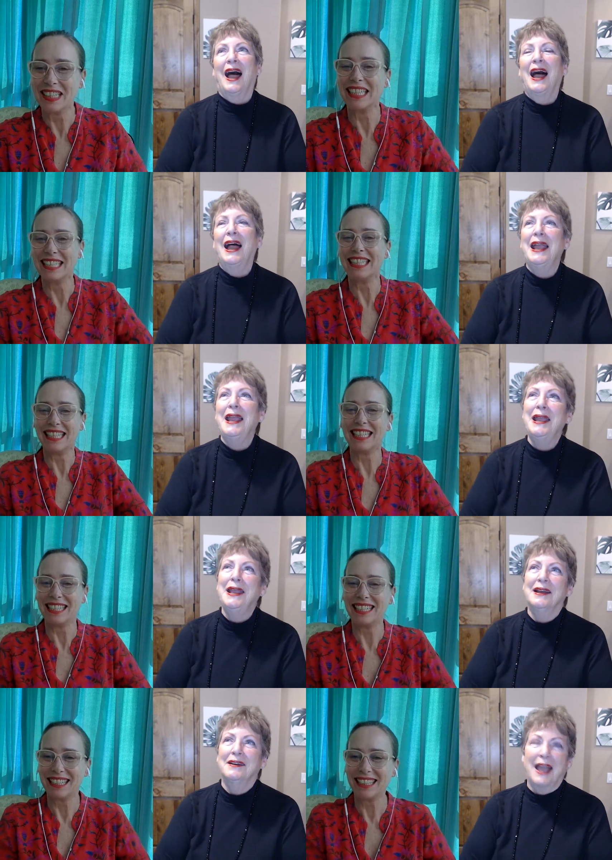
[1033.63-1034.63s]

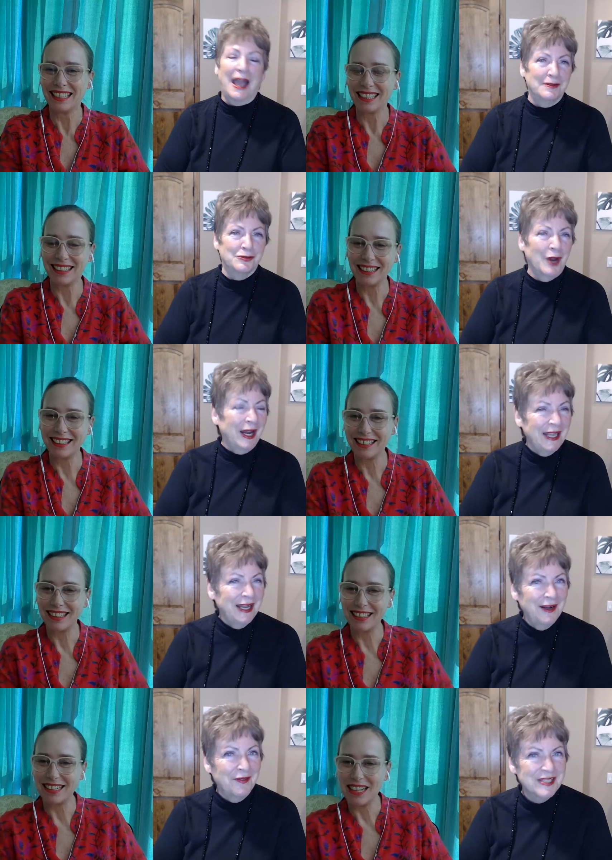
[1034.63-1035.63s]
Speaker 1: I try to get
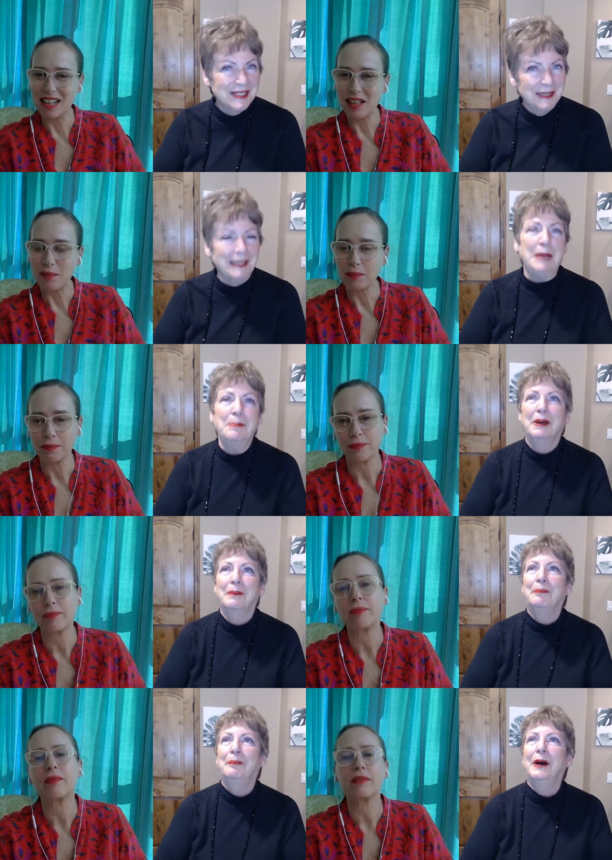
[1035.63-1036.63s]
enough sleep,
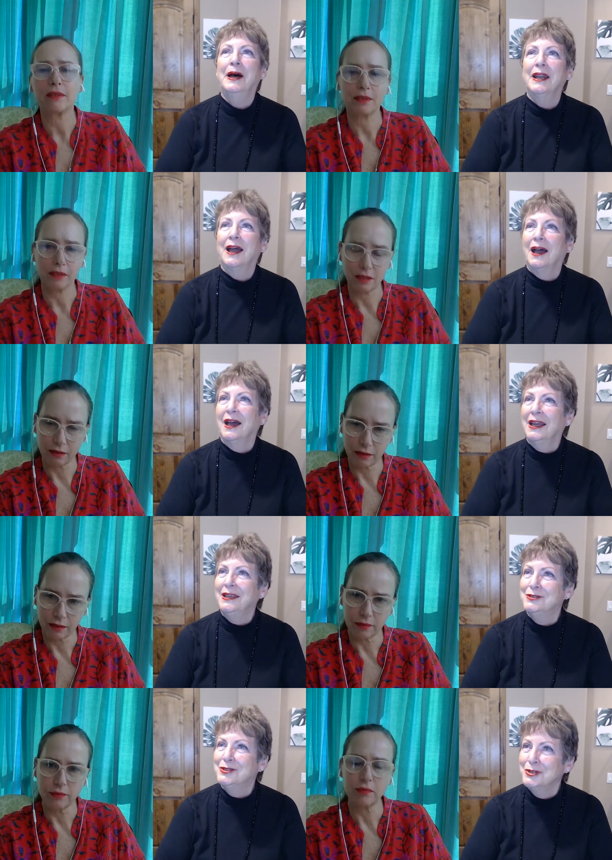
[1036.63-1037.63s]
but
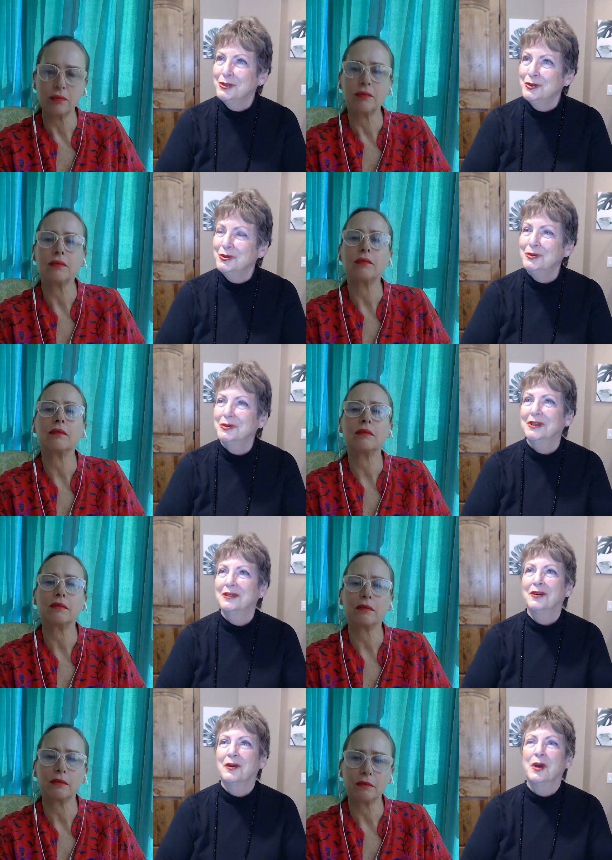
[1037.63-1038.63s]
I do
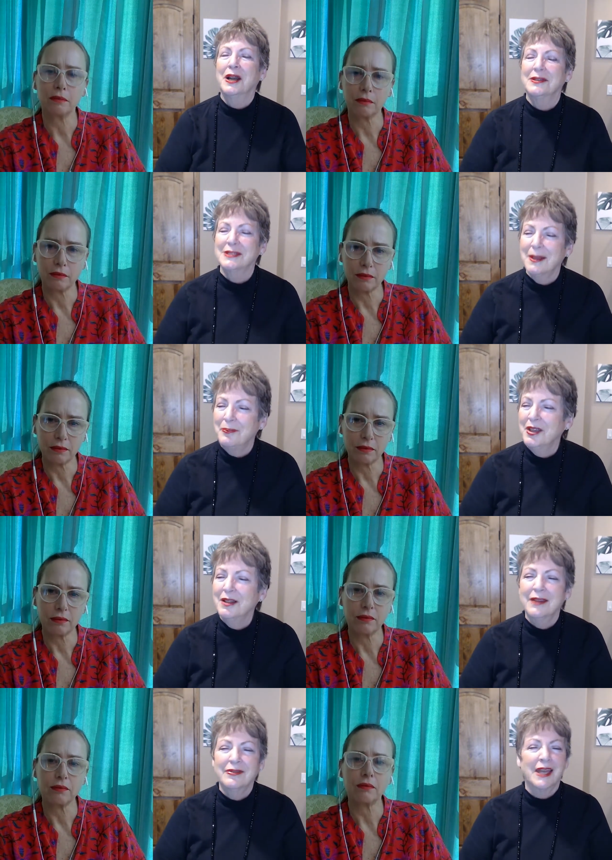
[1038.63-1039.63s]
when something
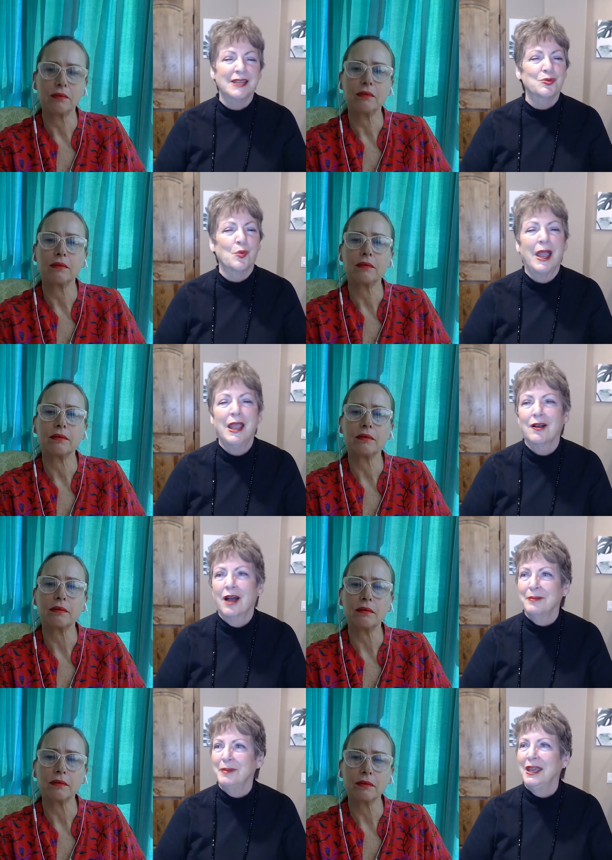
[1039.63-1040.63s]
like that is weighing
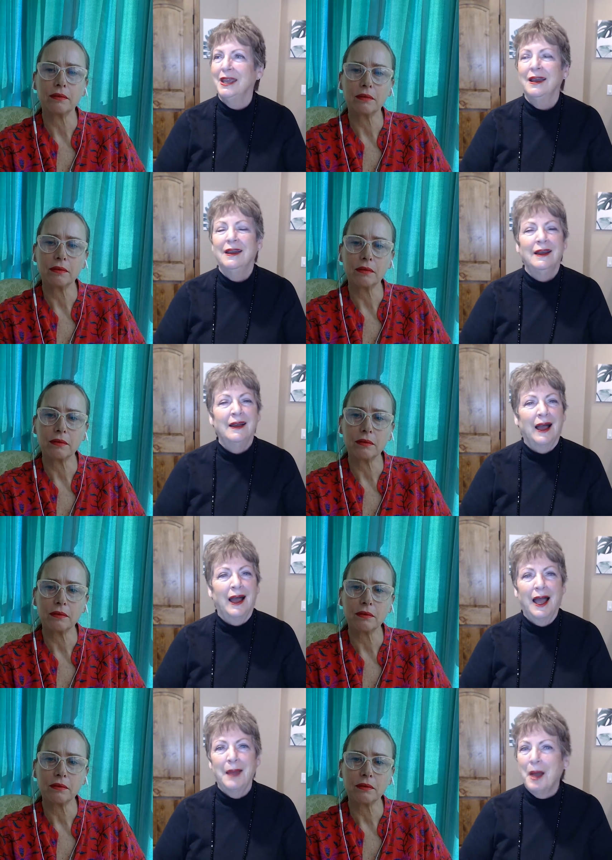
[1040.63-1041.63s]
on me.
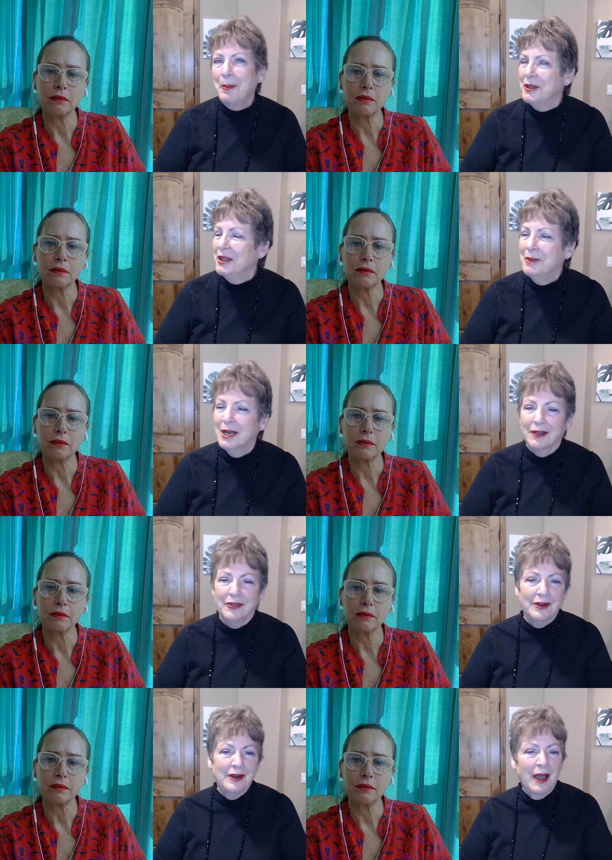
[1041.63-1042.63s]
I'm up in the middle of
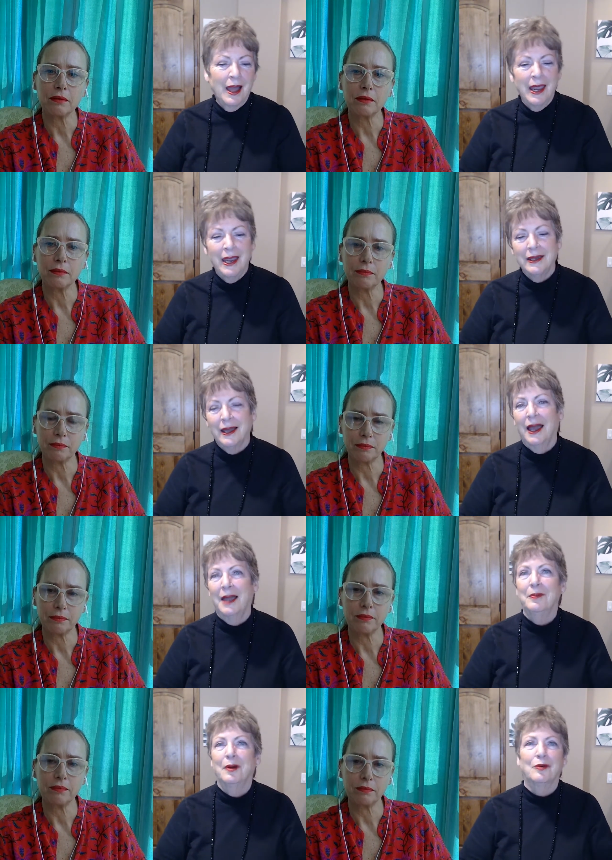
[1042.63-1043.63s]
the night.
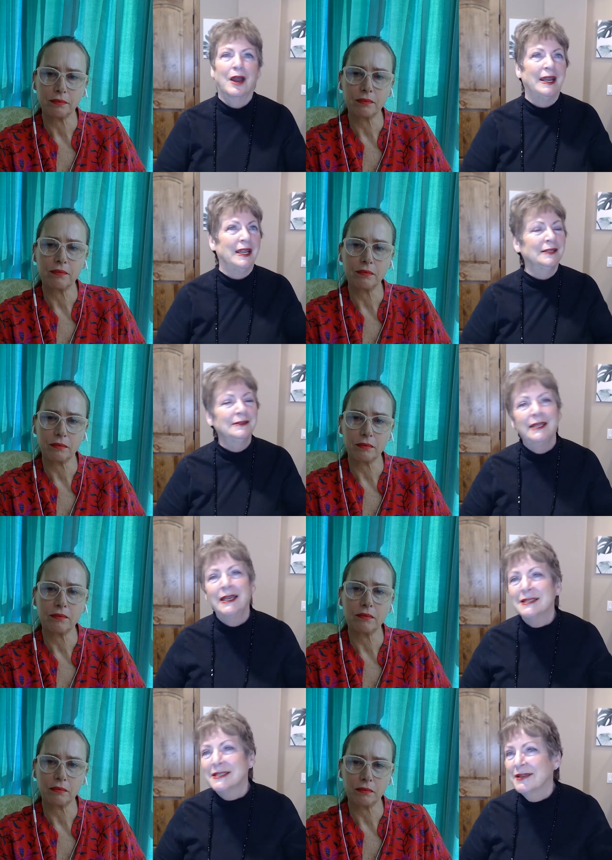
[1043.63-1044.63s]
I'm writing
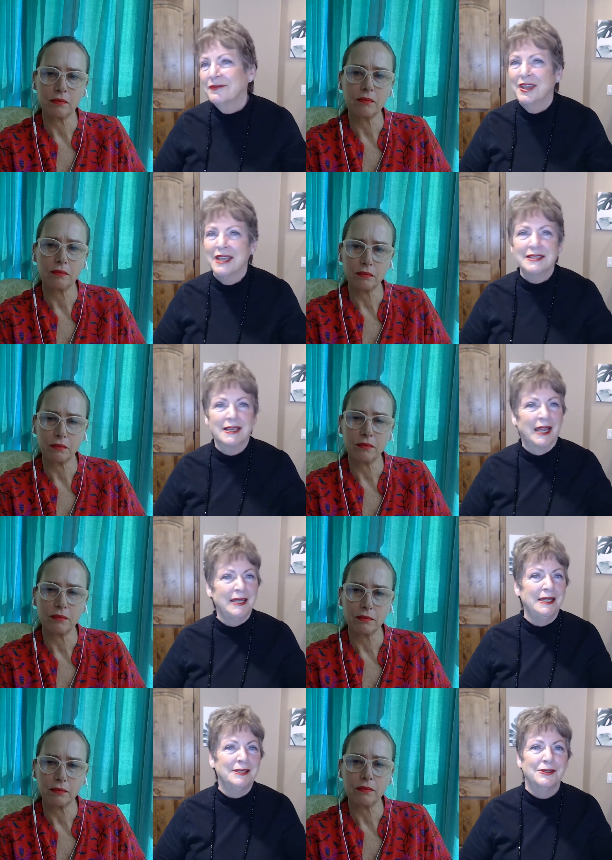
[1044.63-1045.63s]
lists of things that I
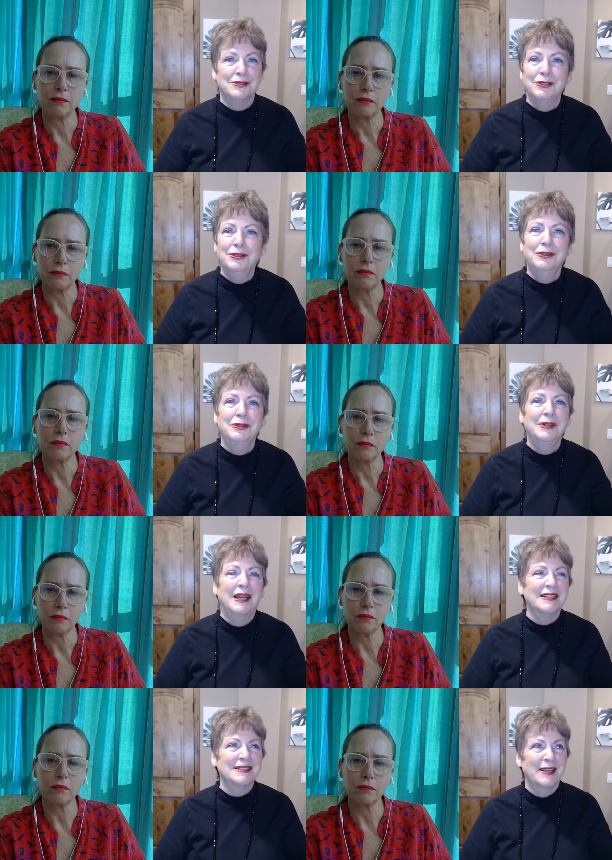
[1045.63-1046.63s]
need to do,
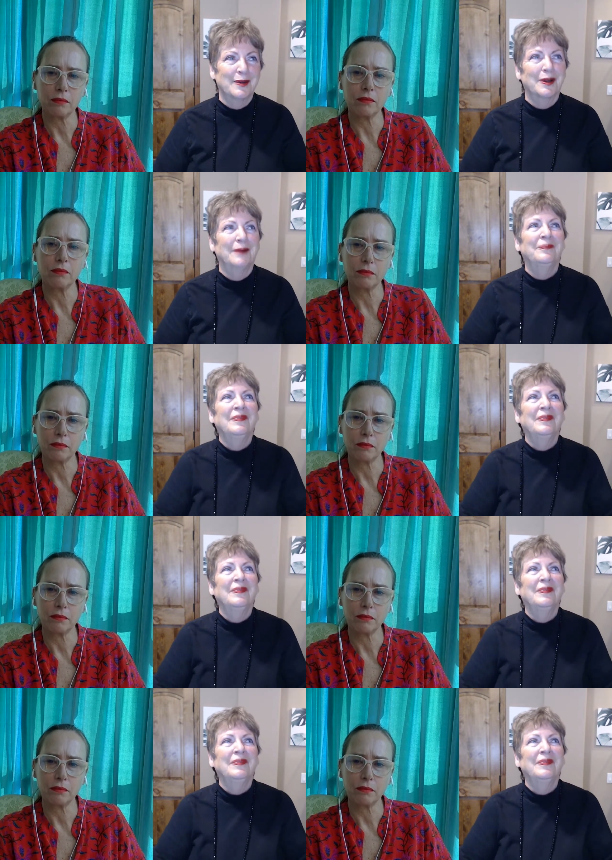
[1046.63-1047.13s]
etc. Mm.